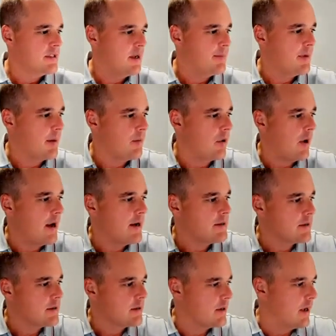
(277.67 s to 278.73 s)
Tip number
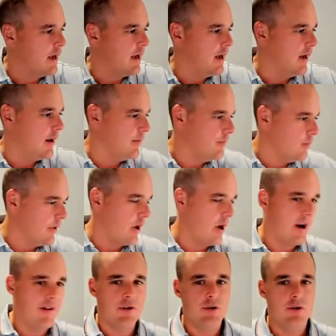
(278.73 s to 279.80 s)
8, we
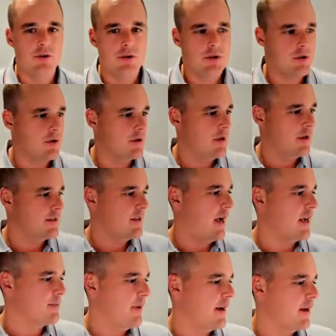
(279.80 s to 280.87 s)
don't have to use
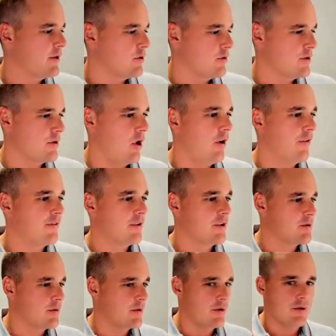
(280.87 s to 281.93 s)
Task Manager as often
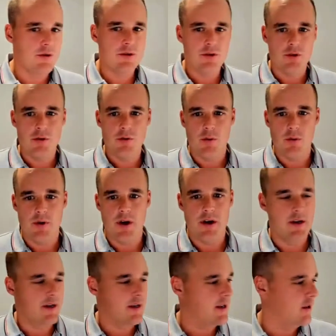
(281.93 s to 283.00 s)
as we used to when we
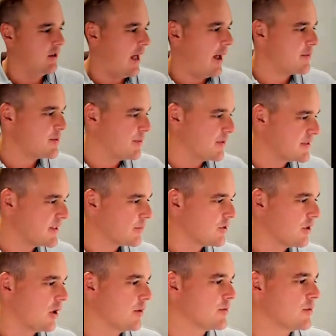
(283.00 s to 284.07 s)
needed to kill apps, but
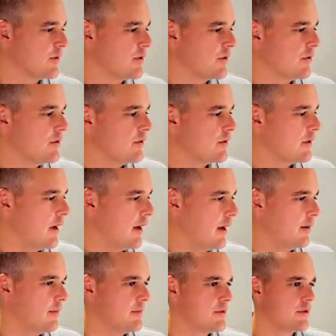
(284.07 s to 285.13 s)
sometimes we do.
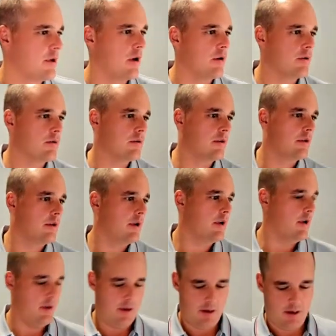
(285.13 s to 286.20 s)
So
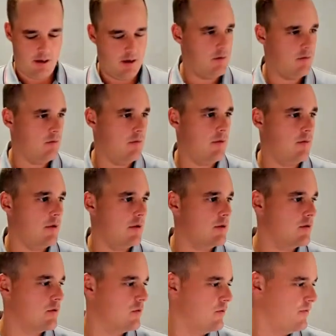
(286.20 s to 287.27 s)

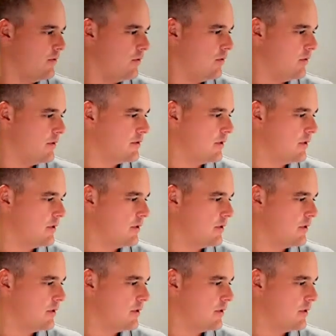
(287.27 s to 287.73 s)
1, 2 forward.